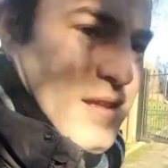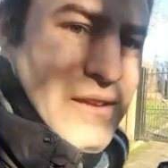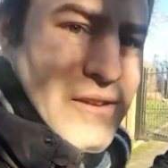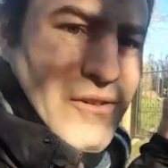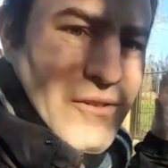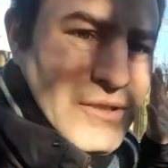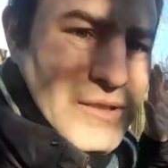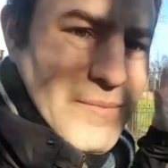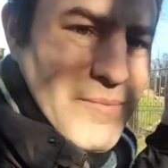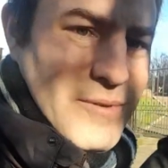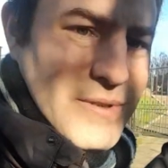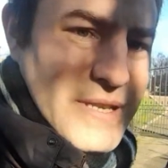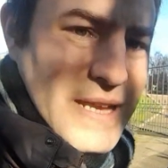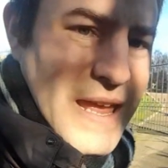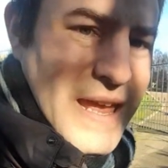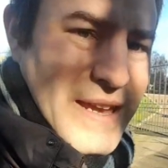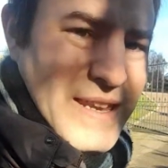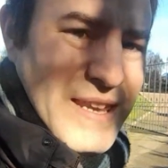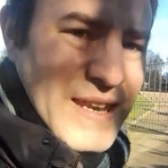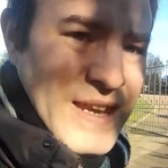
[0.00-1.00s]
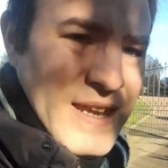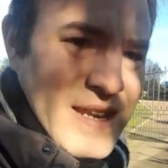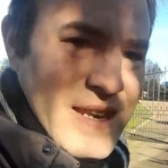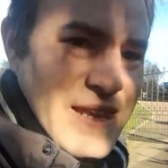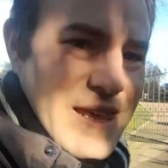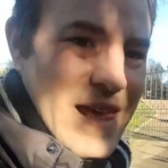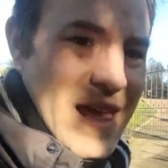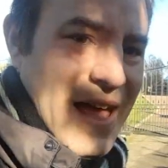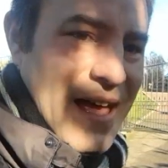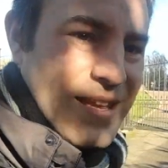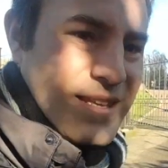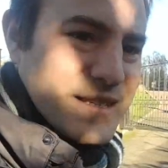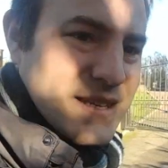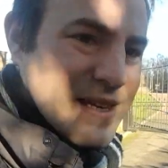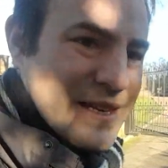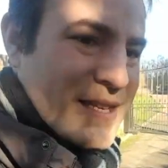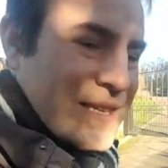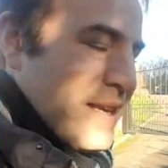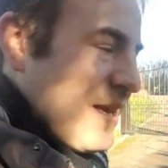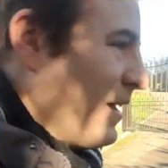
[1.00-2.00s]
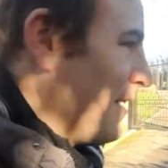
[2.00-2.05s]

they've got to protect the access